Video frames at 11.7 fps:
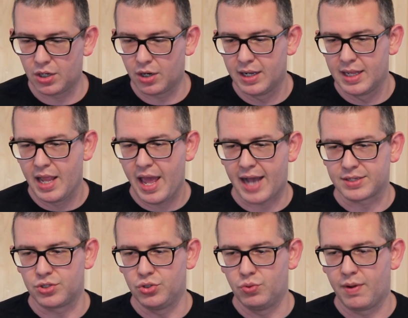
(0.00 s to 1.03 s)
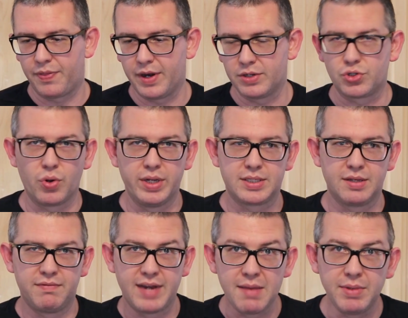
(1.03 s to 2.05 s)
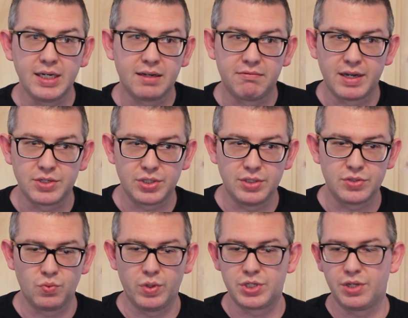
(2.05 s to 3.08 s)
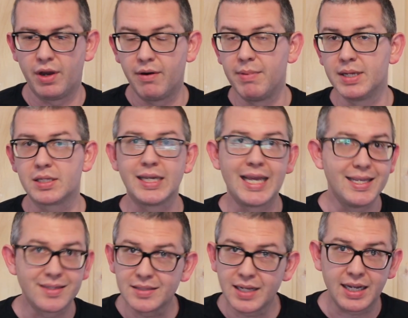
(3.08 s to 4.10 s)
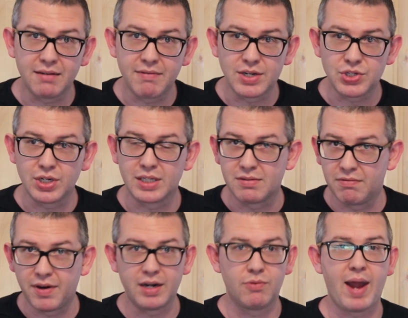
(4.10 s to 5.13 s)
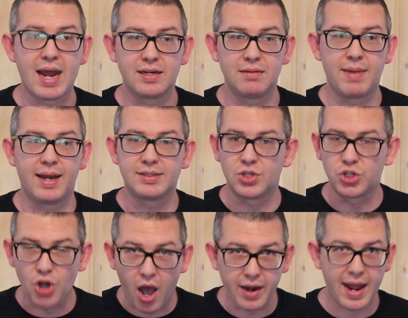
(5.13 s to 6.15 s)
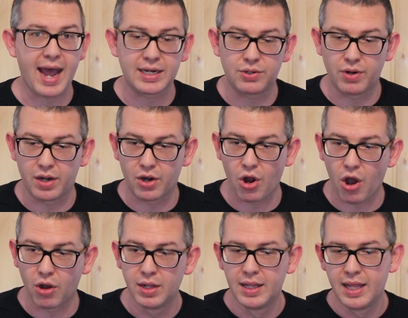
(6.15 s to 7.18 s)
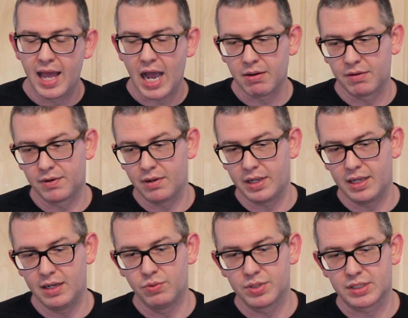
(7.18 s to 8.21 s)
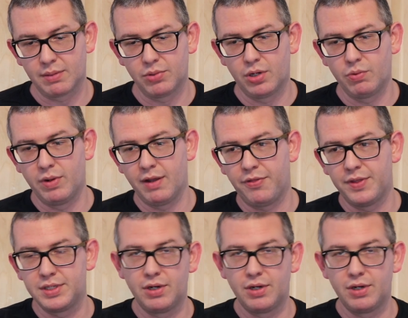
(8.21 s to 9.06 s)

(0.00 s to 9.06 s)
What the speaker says: here, has to do with their choice of naming conventions, which there basically isn't a convention. It's very random and it's not accurate at all. However, it was similar with the